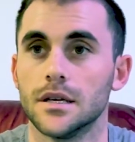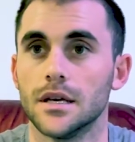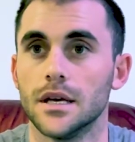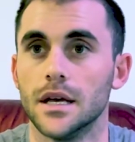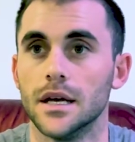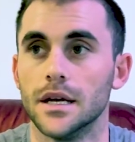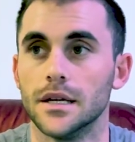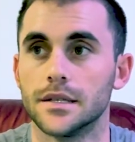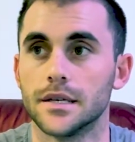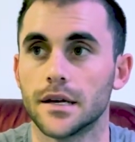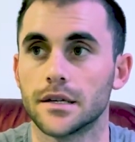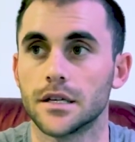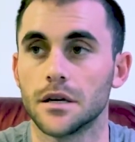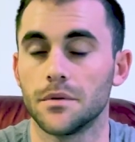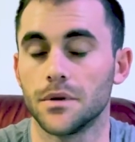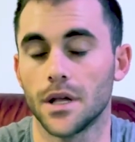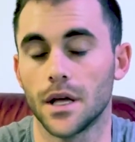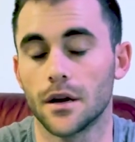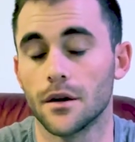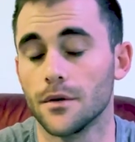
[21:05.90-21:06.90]
it takes up a
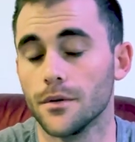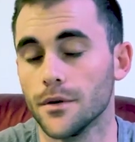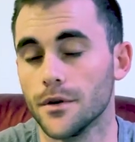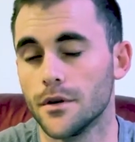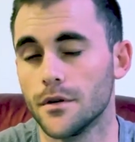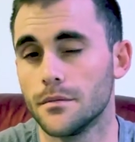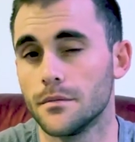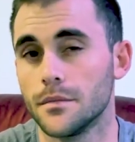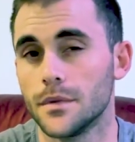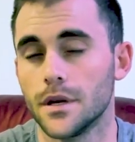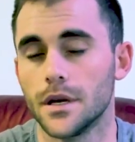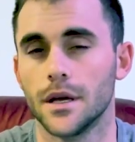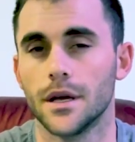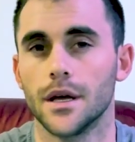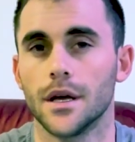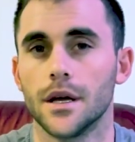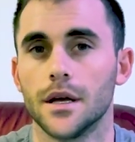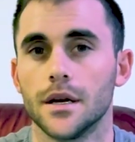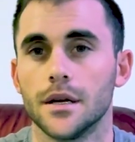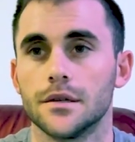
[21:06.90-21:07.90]
lot of room
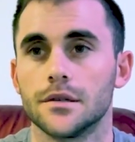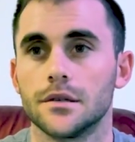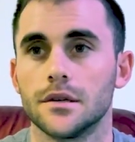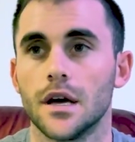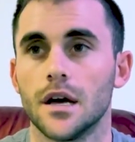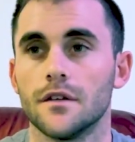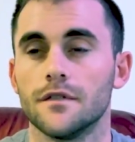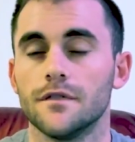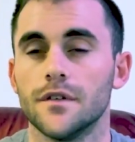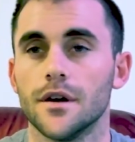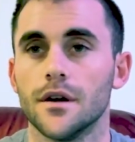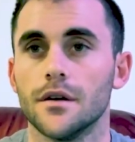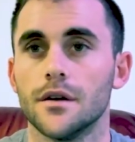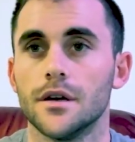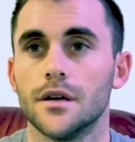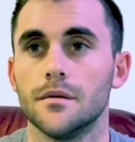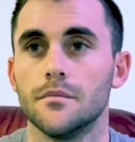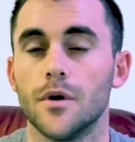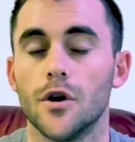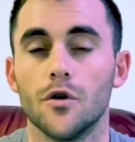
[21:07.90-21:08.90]
and it's not
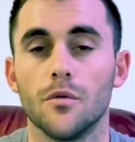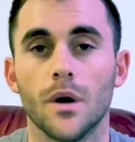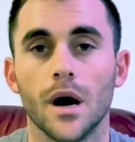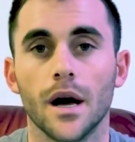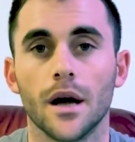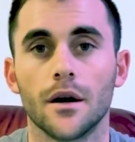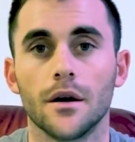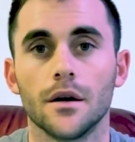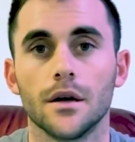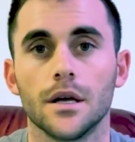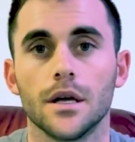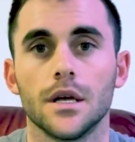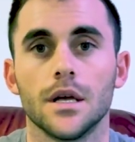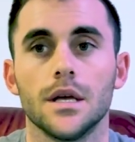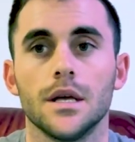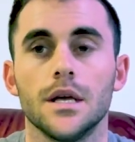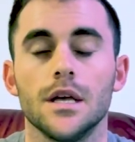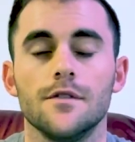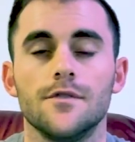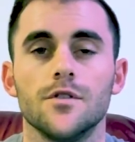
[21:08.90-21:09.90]
very mobile
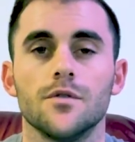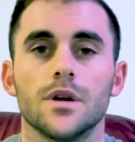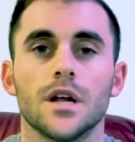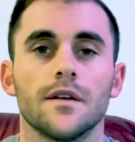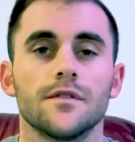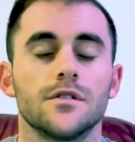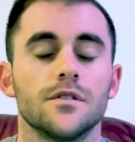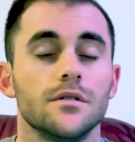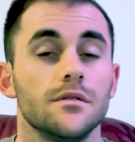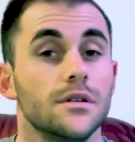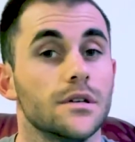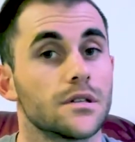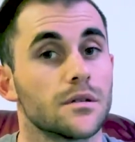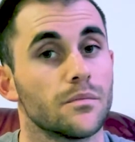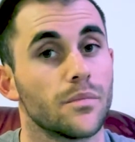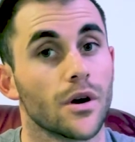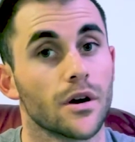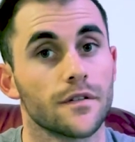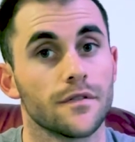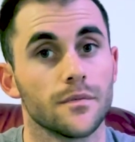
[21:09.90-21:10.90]
if you would have to
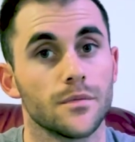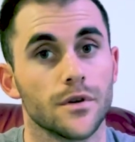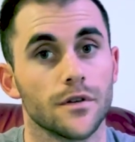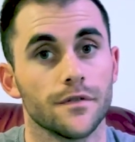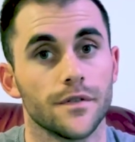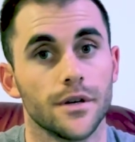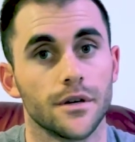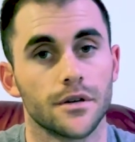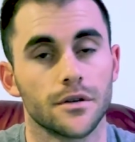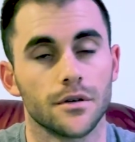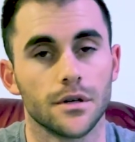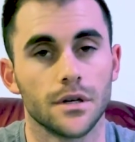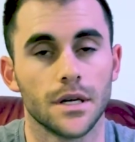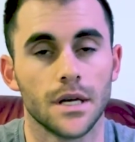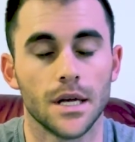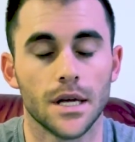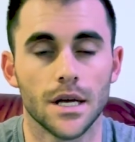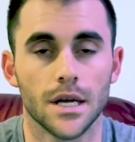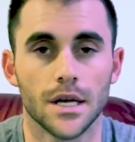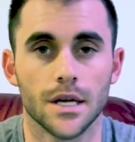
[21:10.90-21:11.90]
disembark from your vehicle.
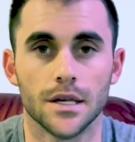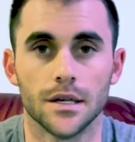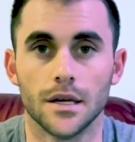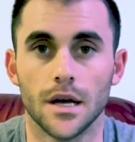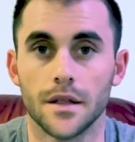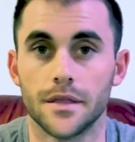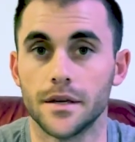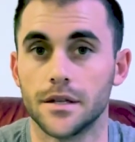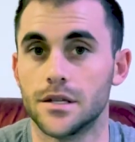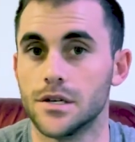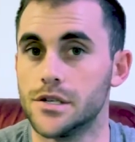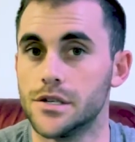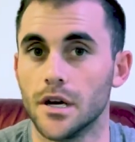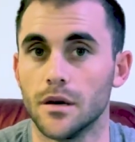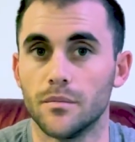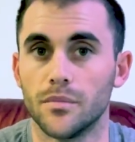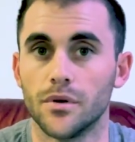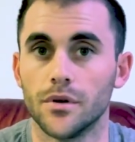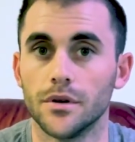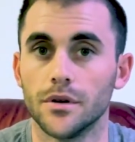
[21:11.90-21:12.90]
I think the
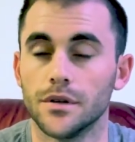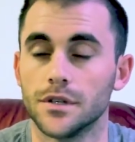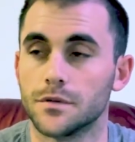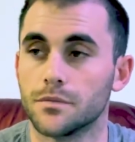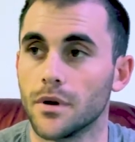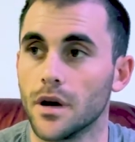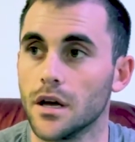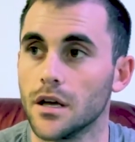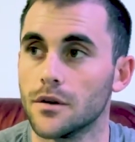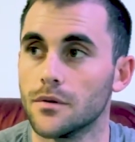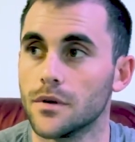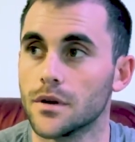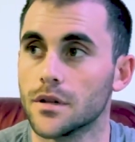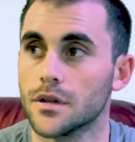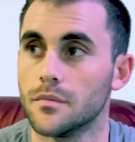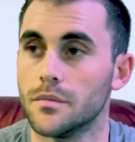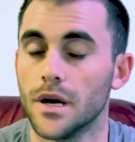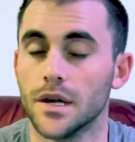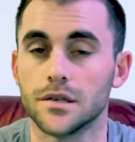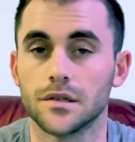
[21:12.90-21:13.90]
Jetboil is probably one of the
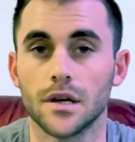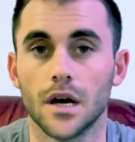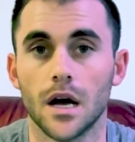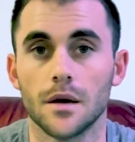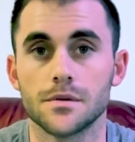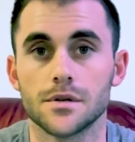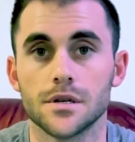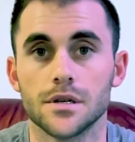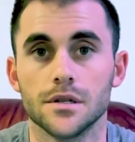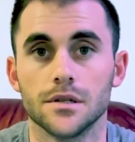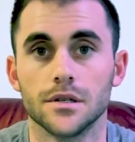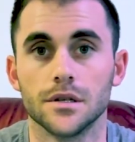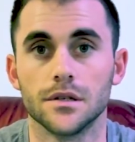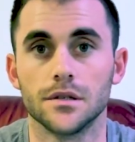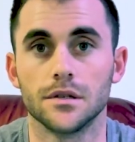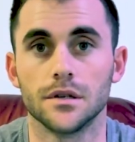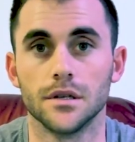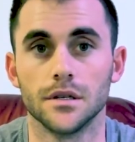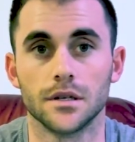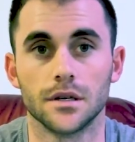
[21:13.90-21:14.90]
best options.
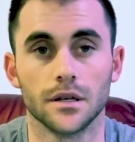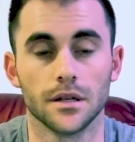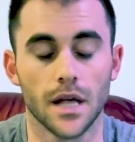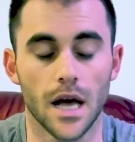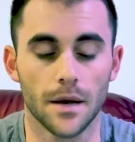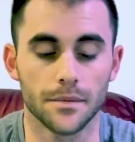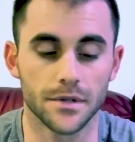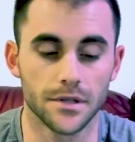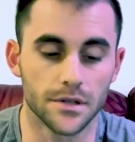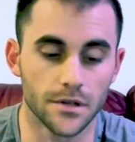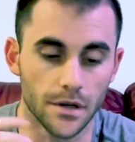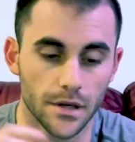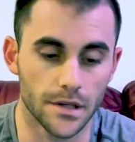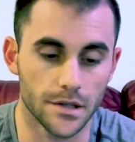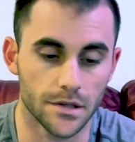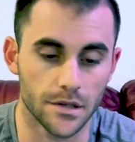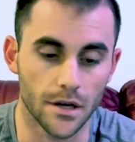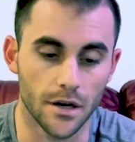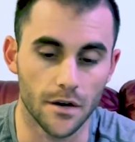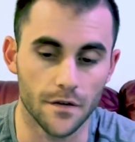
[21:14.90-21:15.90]
It collapses on
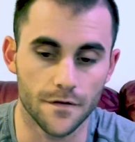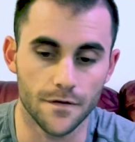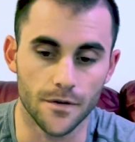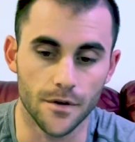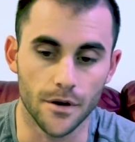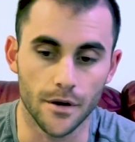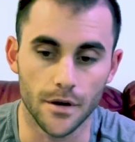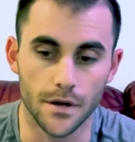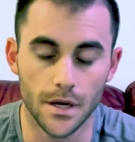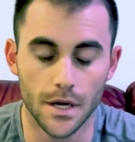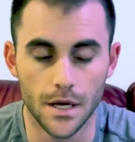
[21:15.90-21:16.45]
itself, or